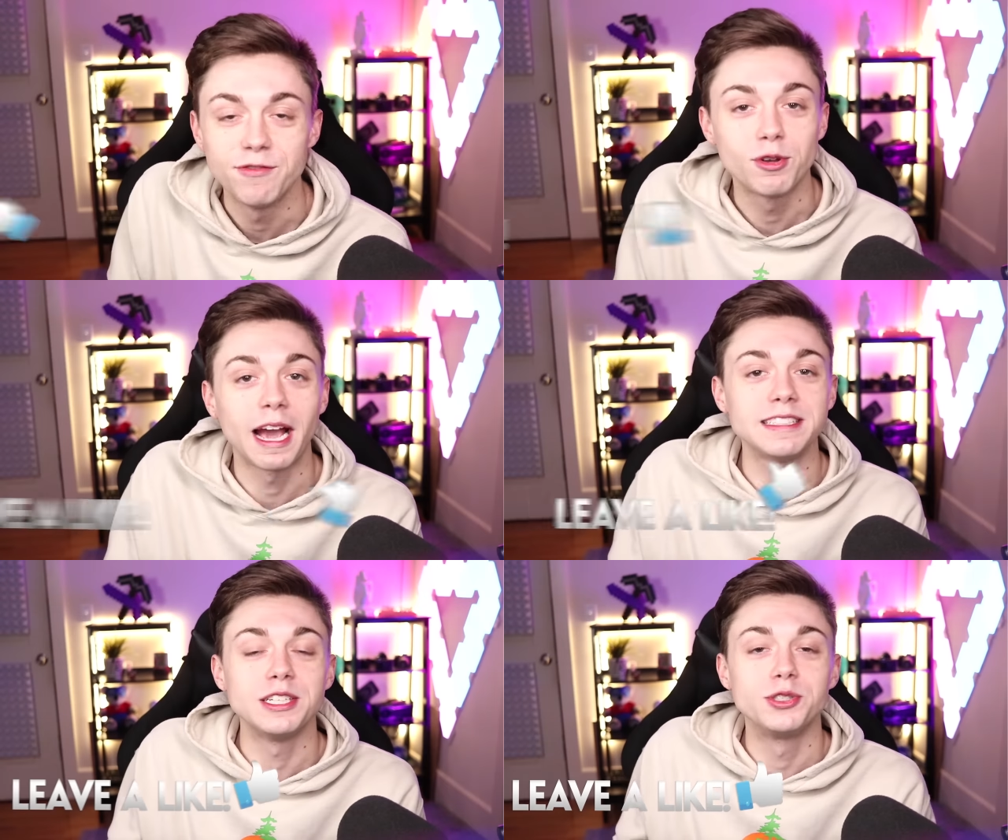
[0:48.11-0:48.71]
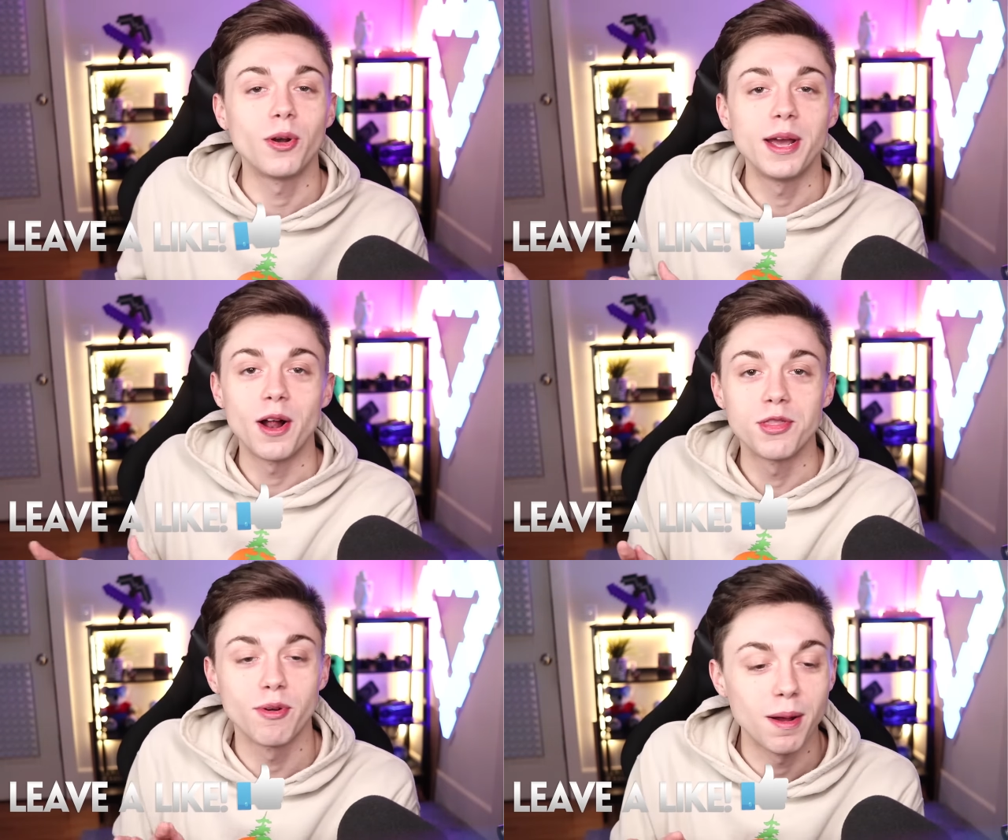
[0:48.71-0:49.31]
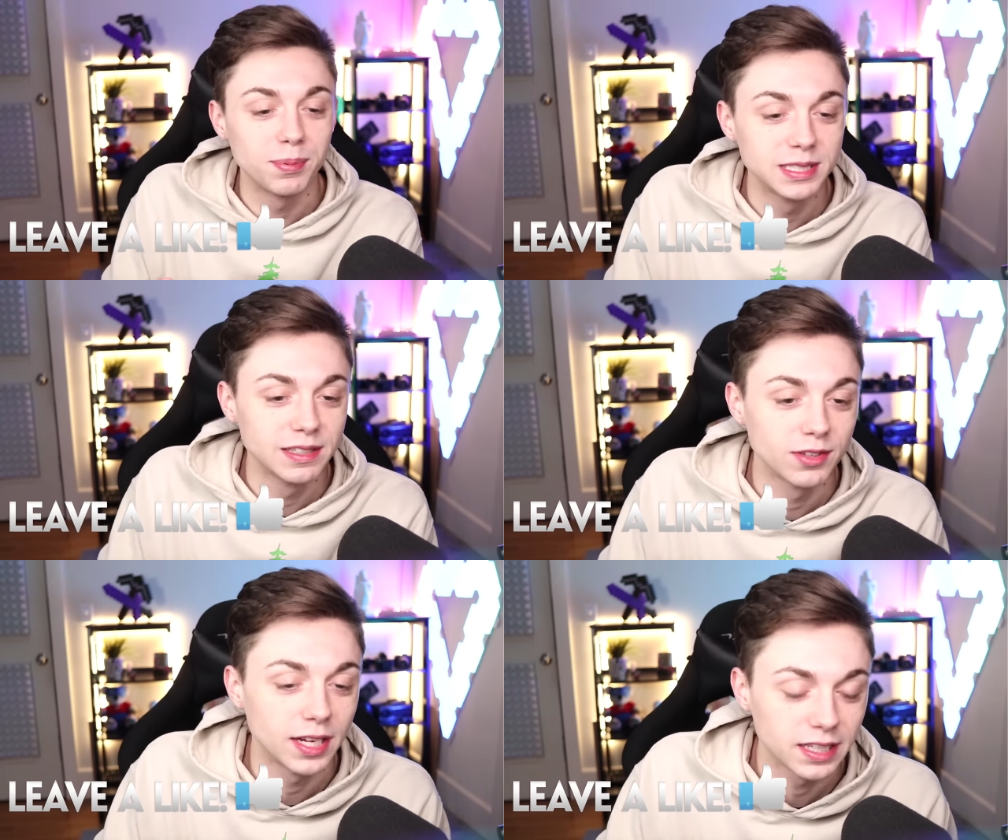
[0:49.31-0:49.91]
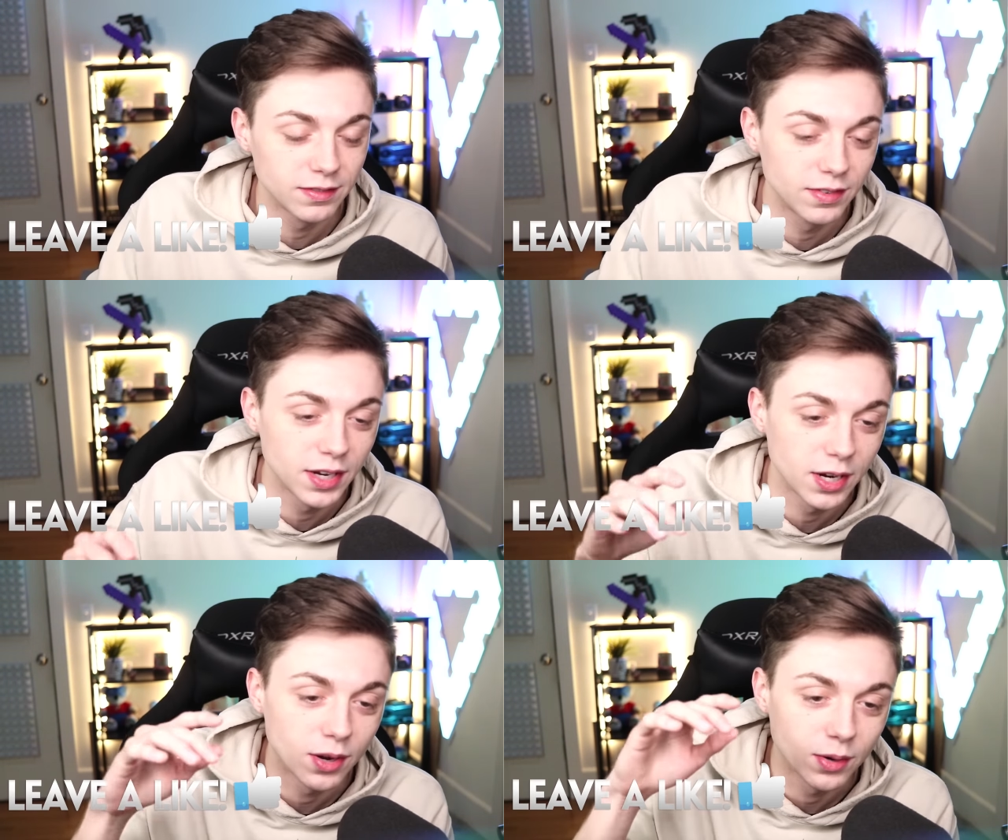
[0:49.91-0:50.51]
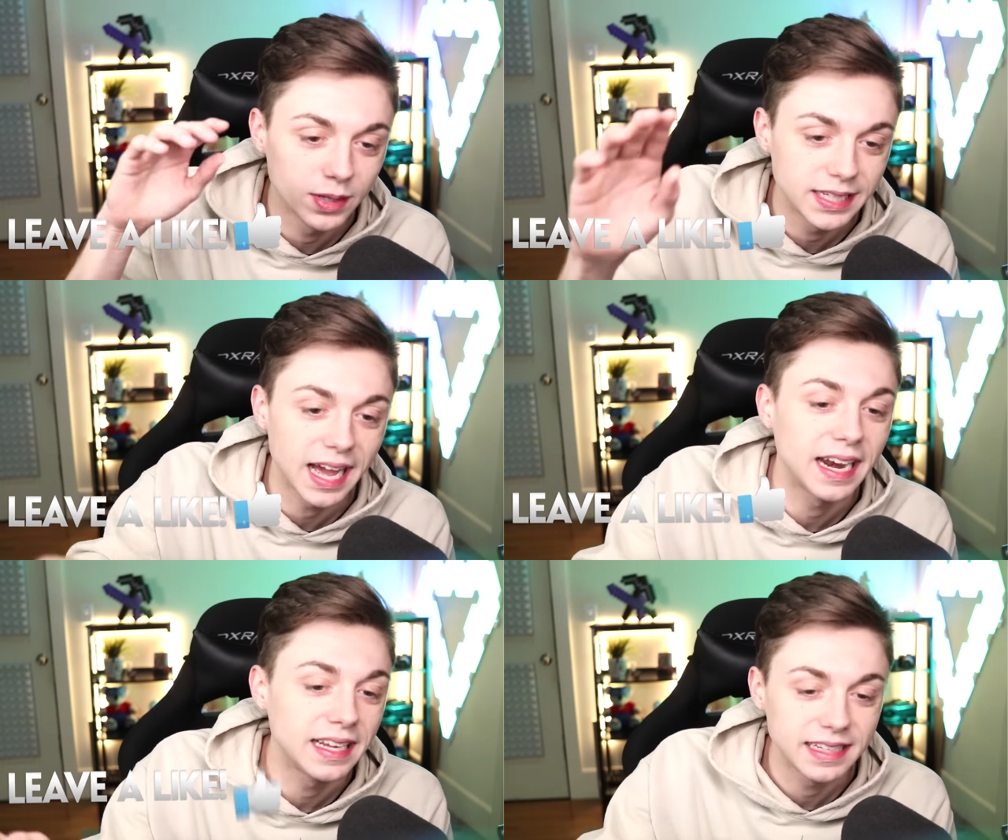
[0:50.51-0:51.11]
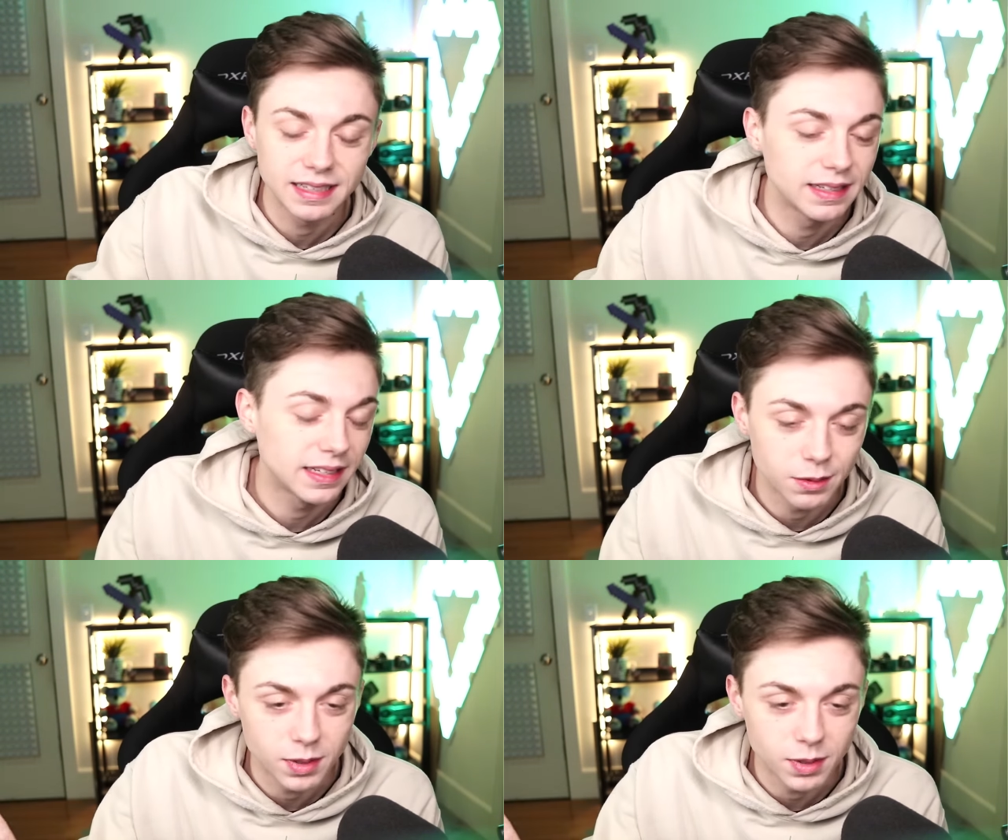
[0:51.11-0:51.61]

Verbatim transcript: If you guys enjoy it all throughout, please leave a like on the video. Yada, yada,